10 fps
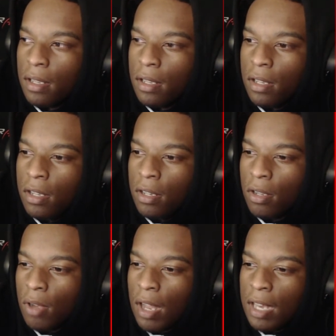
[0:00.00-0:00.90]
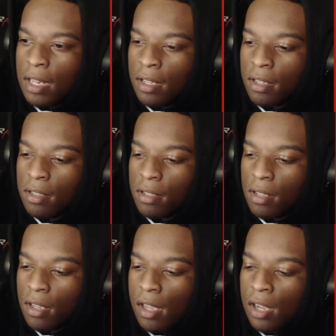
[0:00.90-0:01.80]
you know, I need to
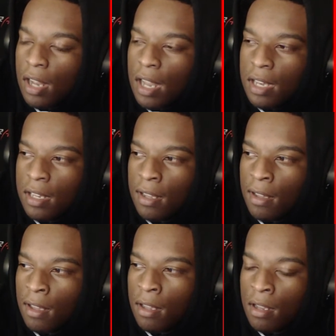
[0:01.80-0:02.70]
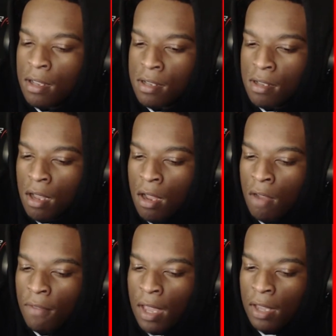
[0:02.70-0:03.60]
a good idea of
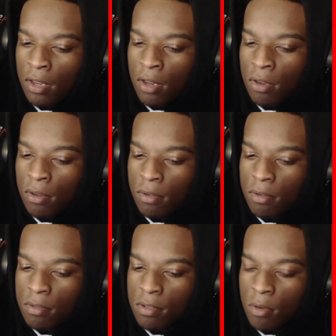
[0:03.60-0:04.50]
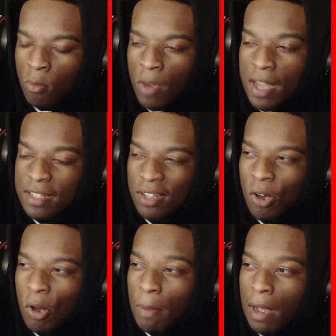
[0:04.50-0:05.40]
like you know ways to go
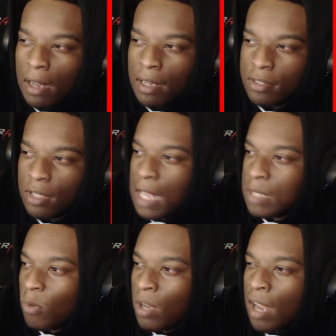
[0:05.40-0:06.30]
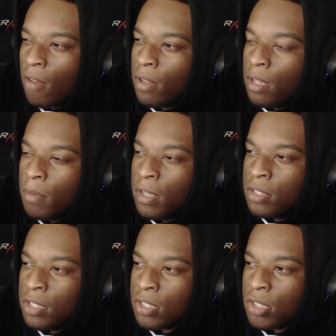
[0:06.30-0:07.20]
about it so that's what i really been
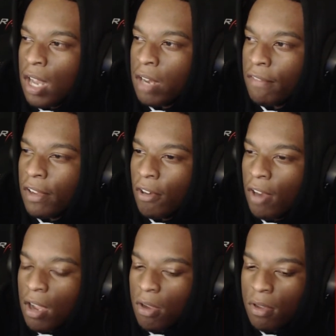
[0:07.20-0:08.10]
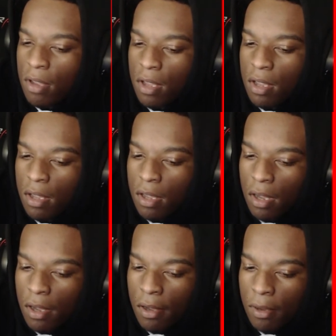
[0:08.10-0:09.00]
just trying to figure out
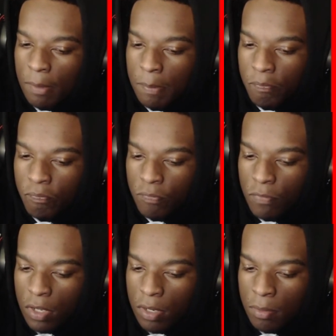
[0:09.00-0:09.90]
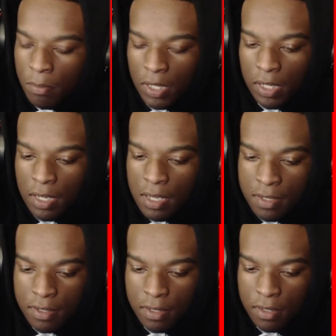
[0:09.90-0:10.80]
um
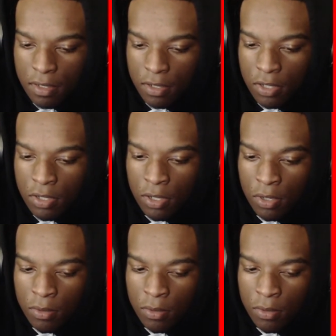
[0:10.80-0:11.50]
because you know